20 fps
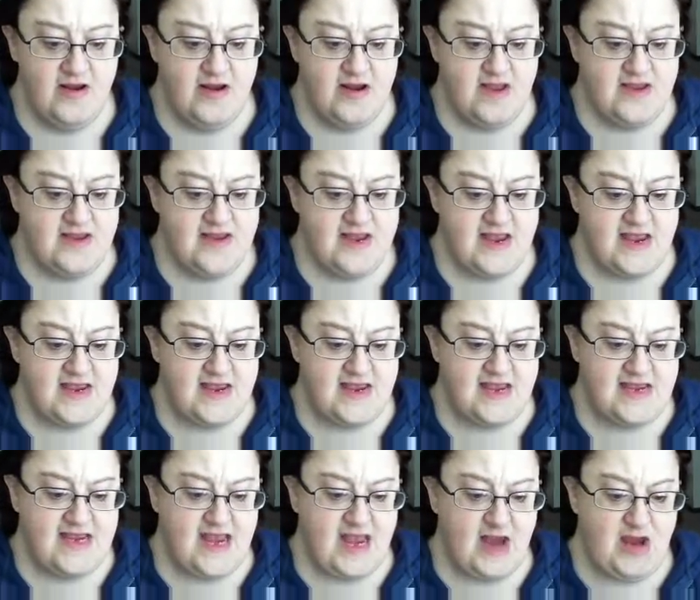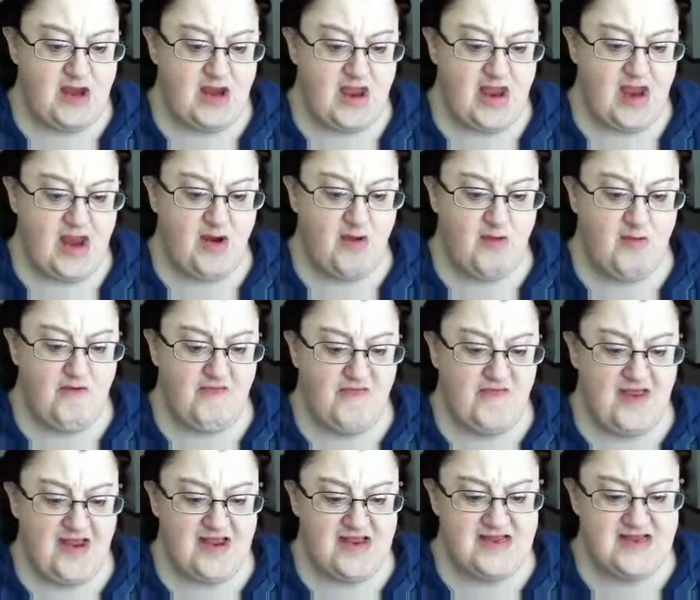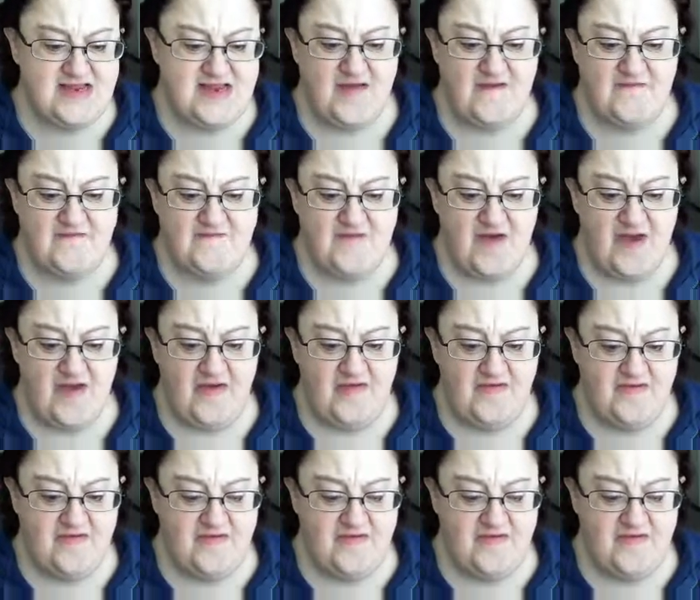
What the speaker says: It says to seek 2 Corinthians 10:5.